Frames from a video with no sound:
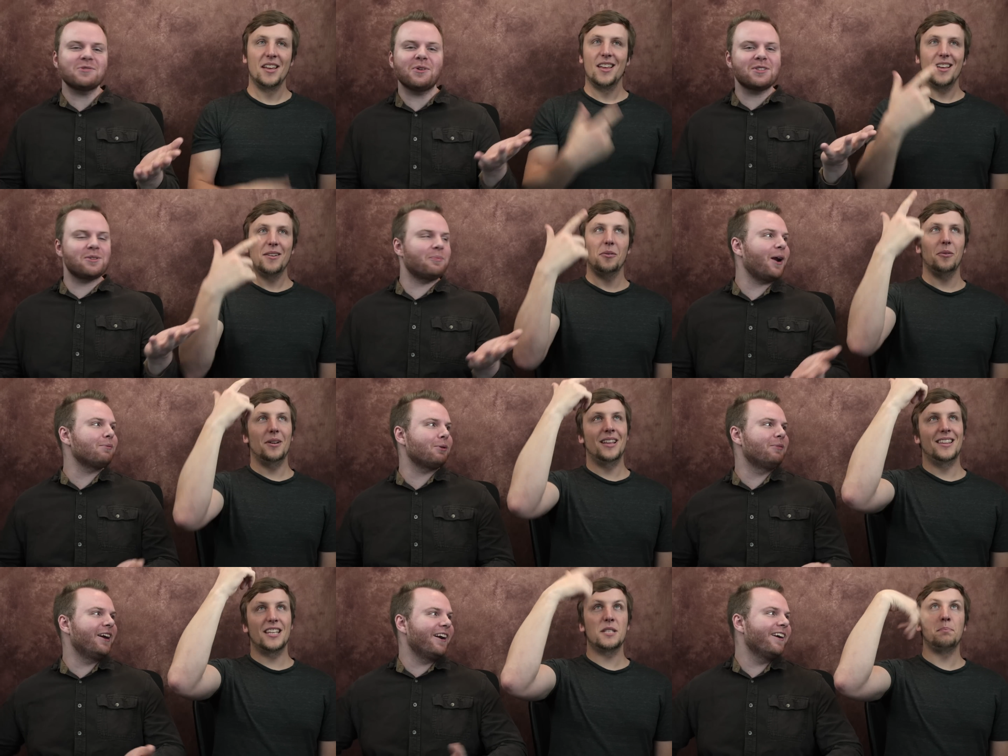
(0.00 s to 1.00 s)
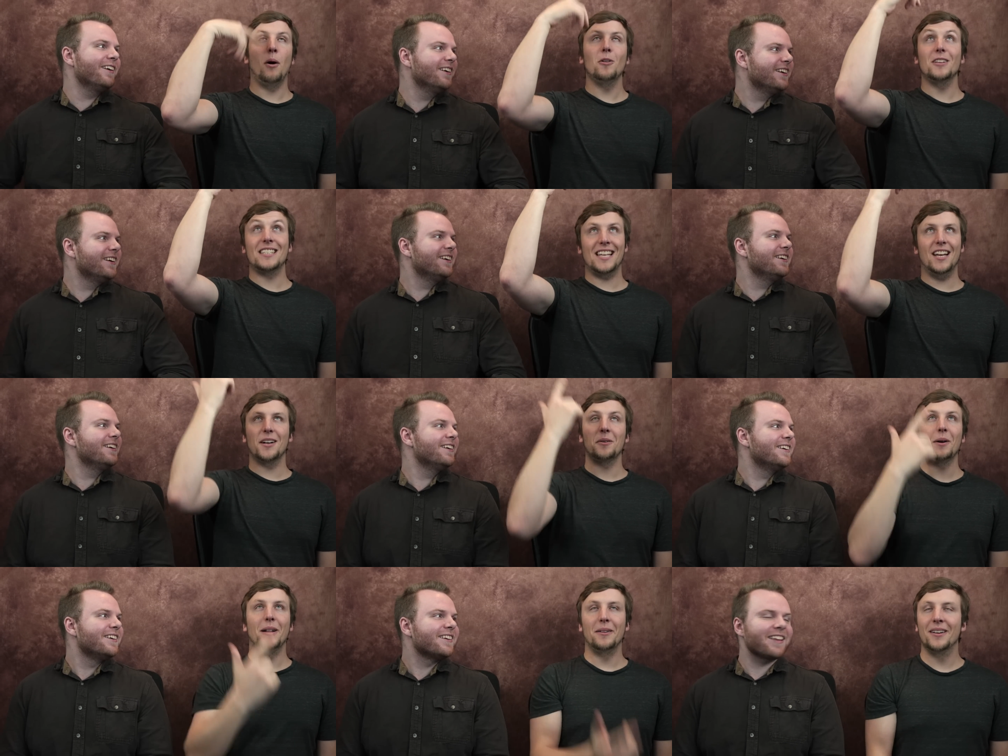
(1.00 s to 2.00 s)
Speaker 1: what's the problem this here? This pole is here.
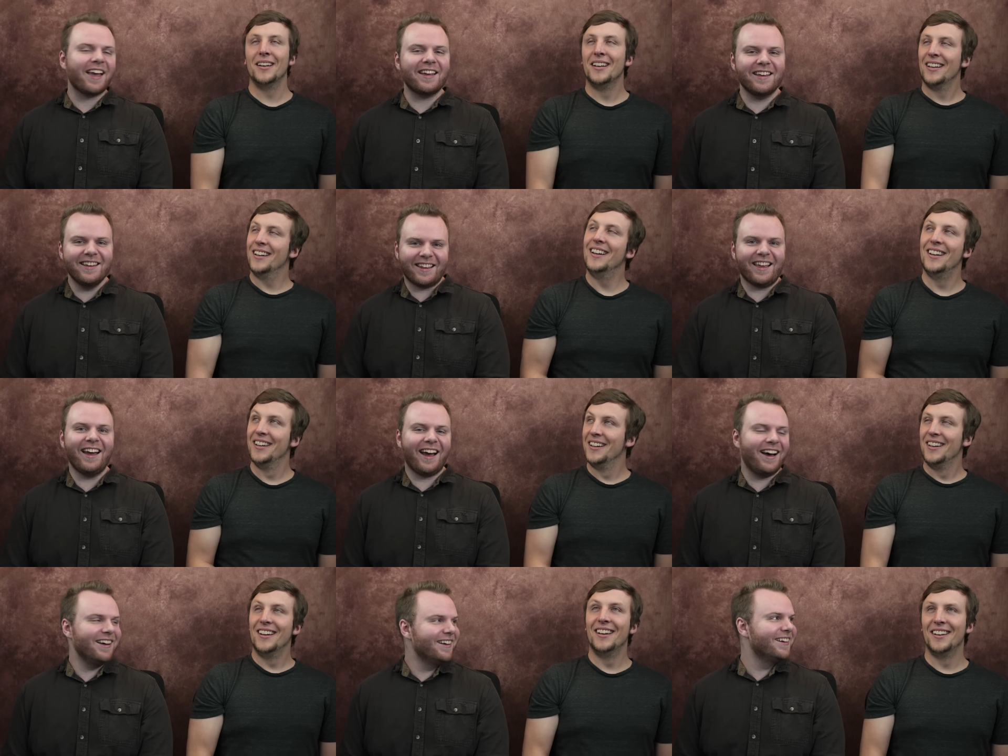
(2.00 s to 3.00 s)
What? Yeah, yeah.